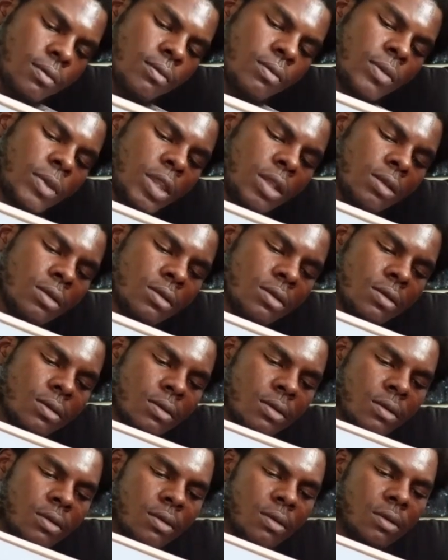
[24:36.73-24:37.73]

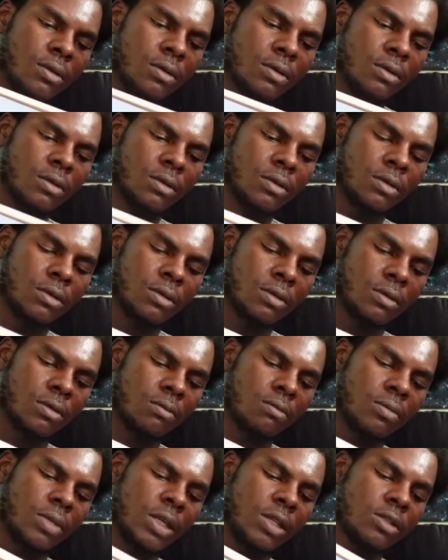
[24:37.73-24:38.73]

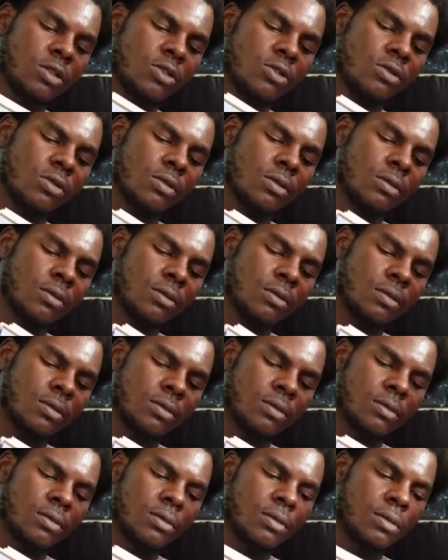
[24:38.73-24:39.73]

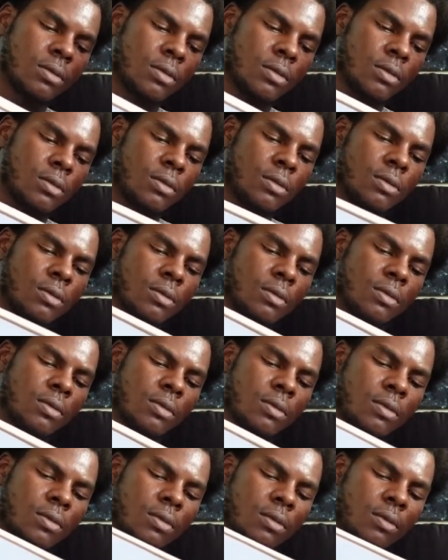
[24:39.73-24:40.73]

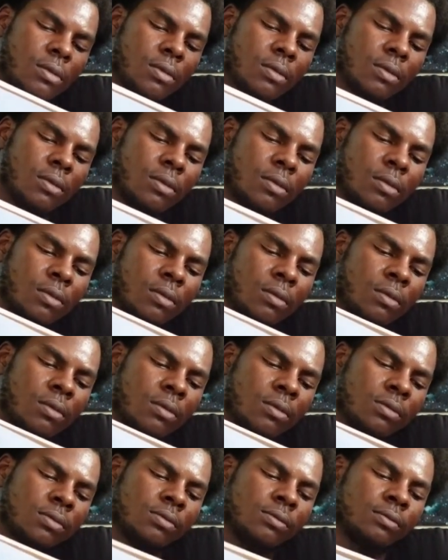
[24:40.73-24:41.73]

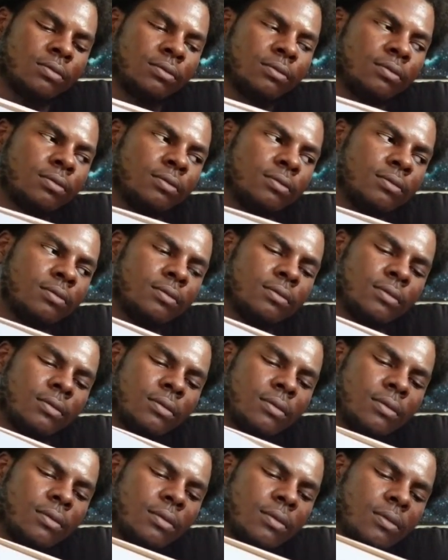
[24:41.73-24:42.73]

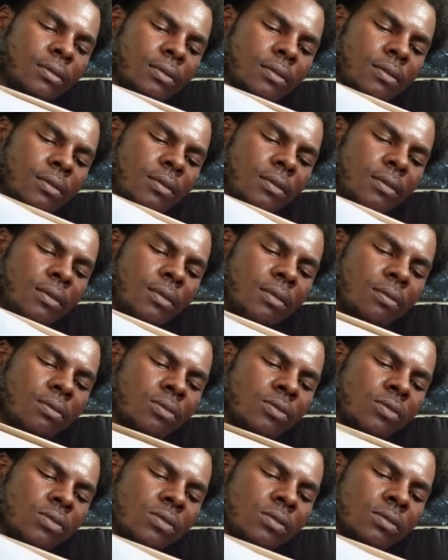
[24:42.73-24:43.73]

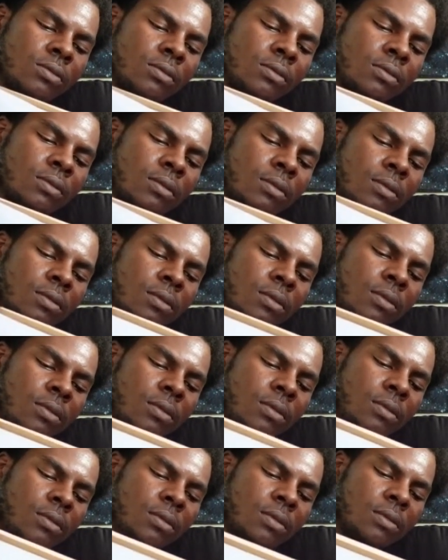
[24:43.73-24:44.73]
The person shown says nothing.